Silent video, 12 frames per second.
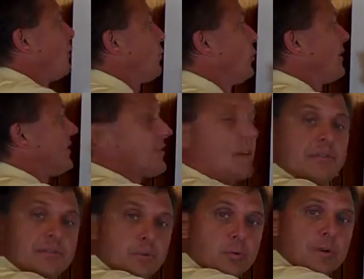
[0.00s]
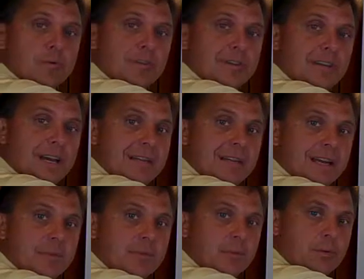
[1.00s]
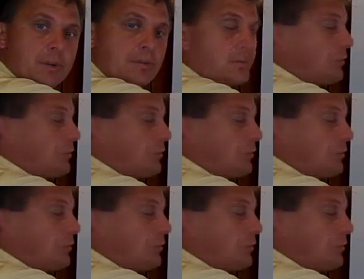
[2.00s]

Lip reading: 27 is equivalent to 9 times 3,